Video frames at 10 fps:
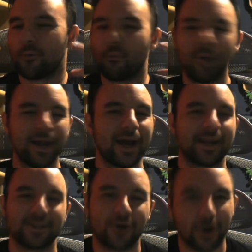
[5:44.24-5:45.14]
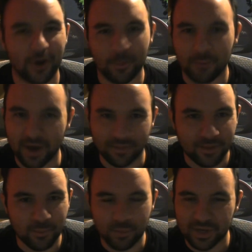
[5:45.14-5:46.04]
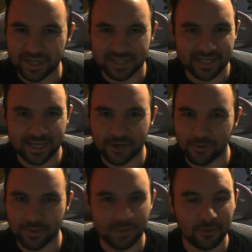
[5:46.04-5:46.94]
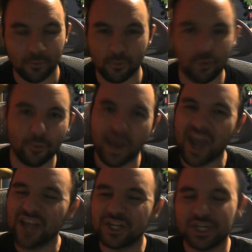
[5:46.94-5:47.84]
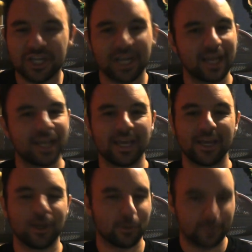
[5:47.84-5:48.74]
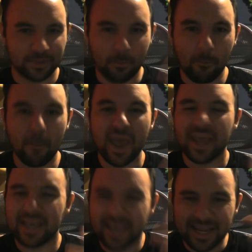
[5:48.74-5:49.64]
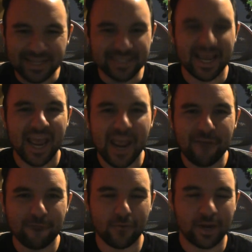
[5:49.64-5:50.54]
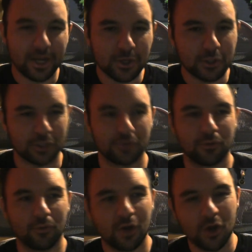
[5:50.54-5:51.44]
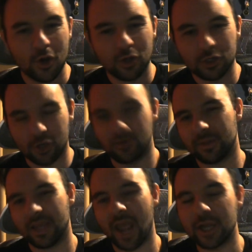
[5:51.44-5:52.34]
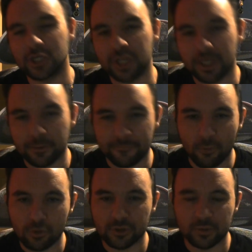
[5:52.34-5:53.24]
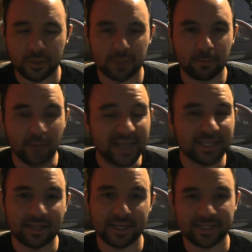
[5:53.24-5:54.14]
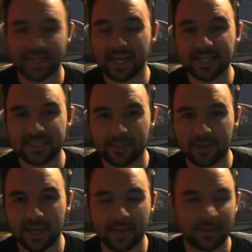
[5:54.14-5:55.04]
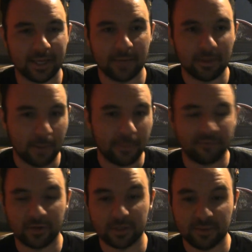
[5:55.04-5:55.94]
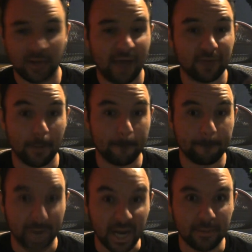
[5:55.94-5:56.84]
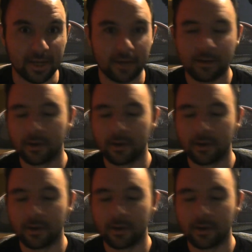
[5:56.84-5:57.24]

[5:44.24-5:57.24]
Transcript: we got to talk about the biggest gear in the room Ancient Gears making day freaking two. Currently, Ancient Gear Fortress, which is basically a Sangen summoning and the gimmick puppet field spell having a baby,